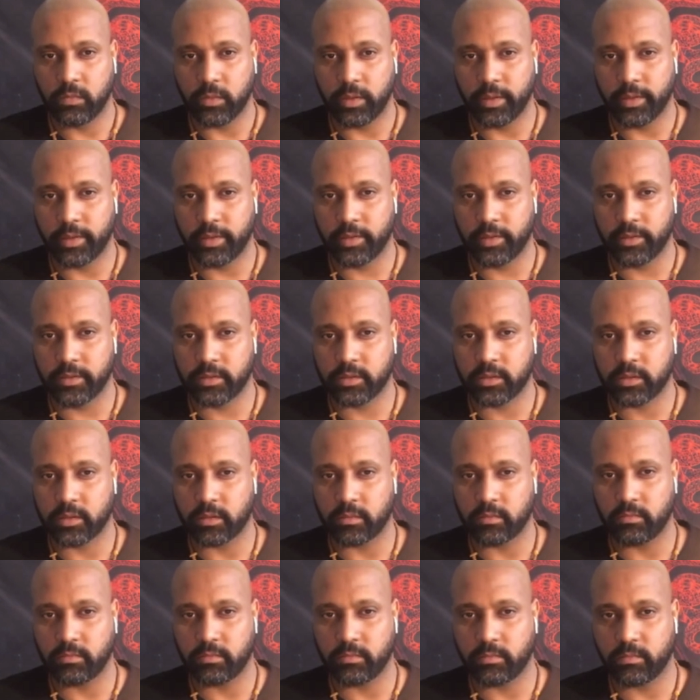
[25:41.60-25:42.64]
is
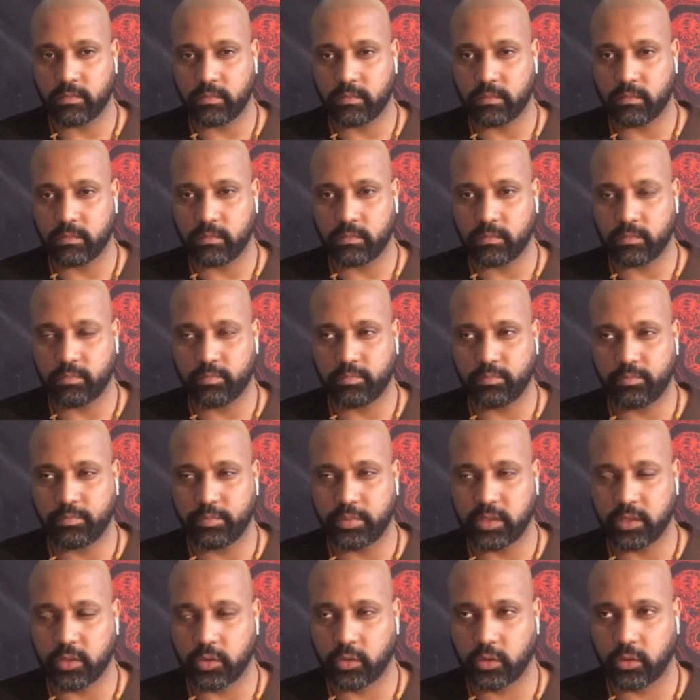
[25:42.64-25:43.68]

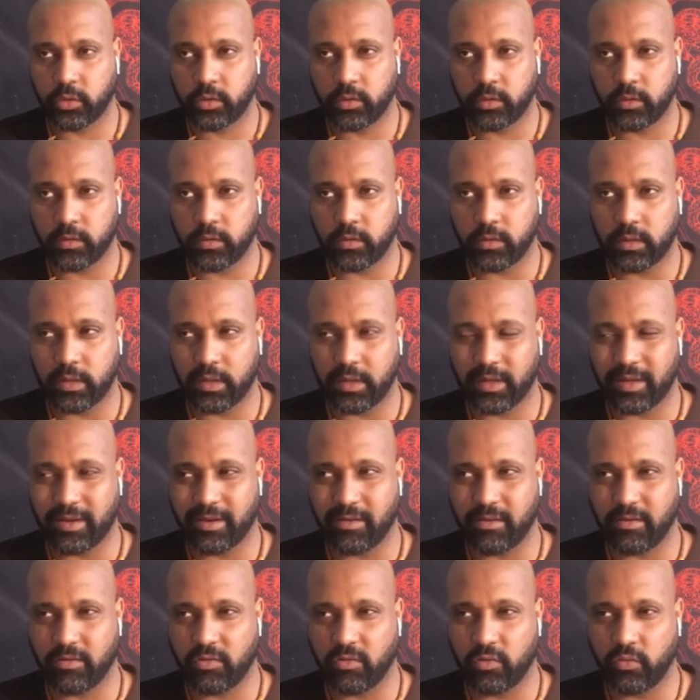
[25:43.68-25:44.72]
pure,
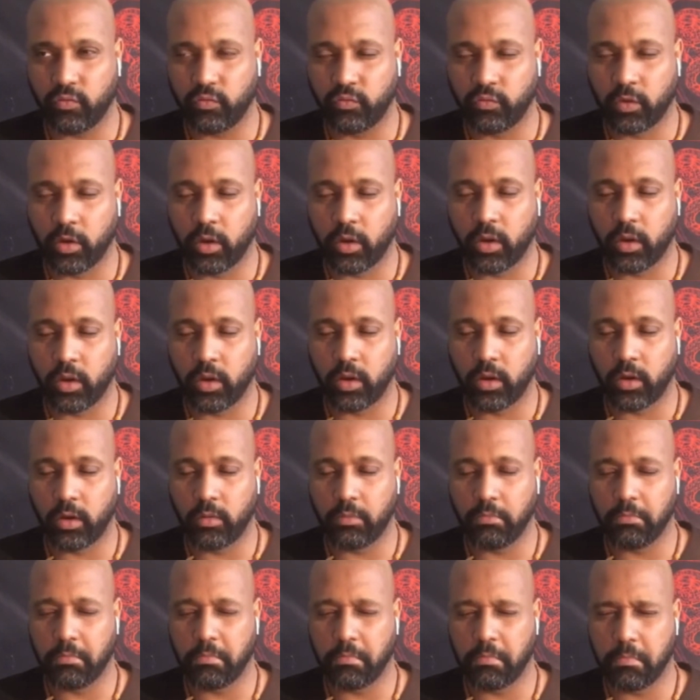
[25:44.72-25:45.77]
raw
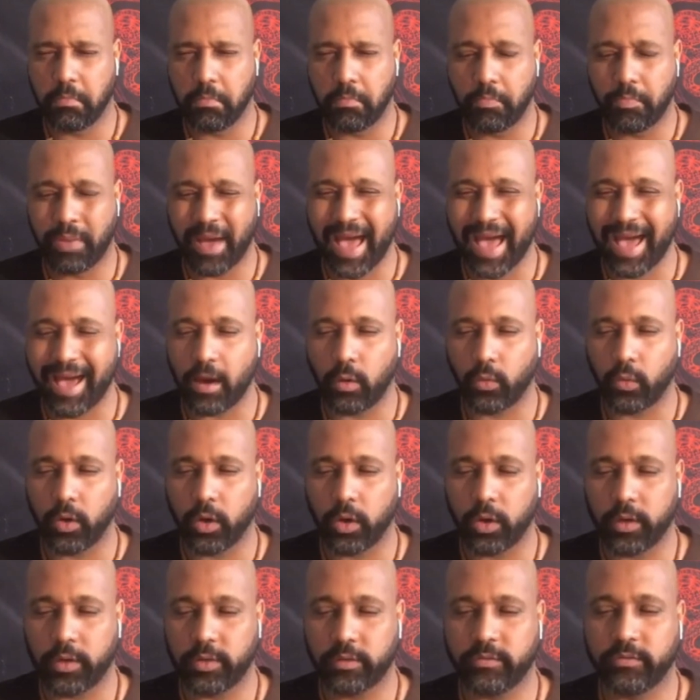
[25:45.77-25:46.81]

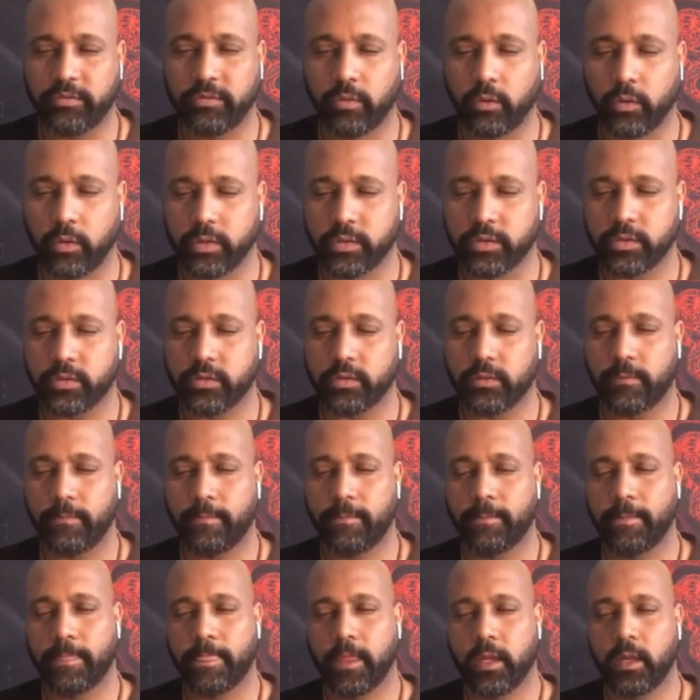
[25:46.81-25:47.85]
power and force,
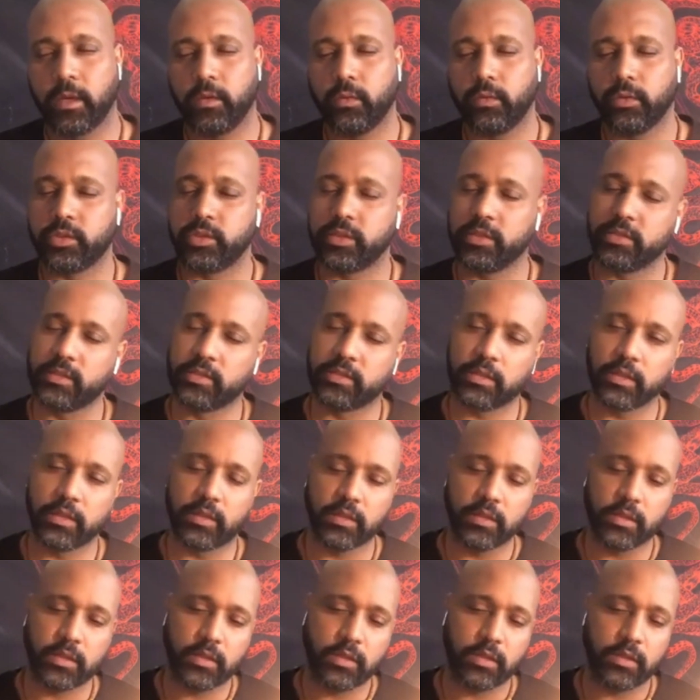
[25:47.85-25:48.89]
which is
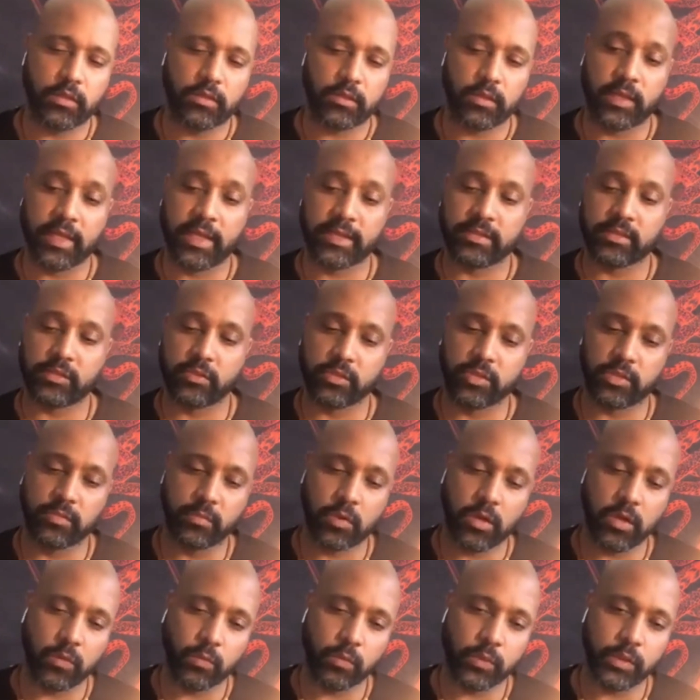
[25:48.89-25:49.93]
the not so
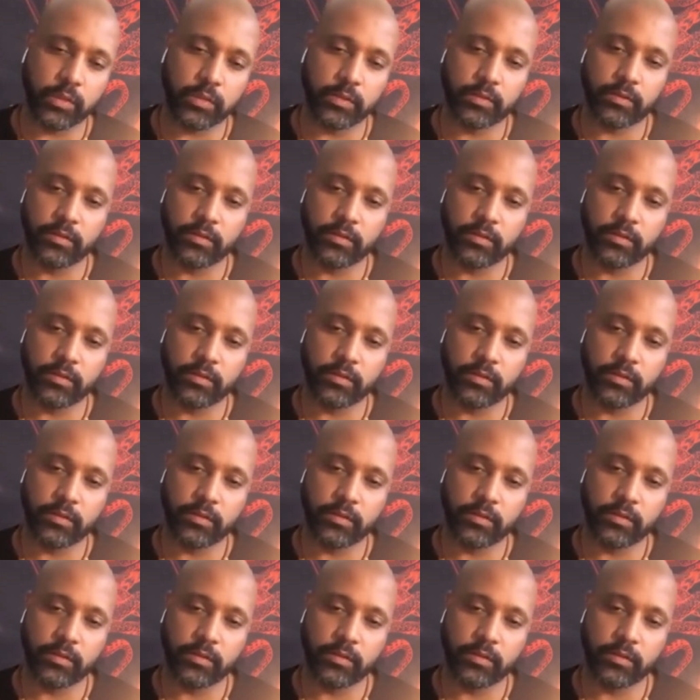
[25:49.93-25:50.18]
smart way.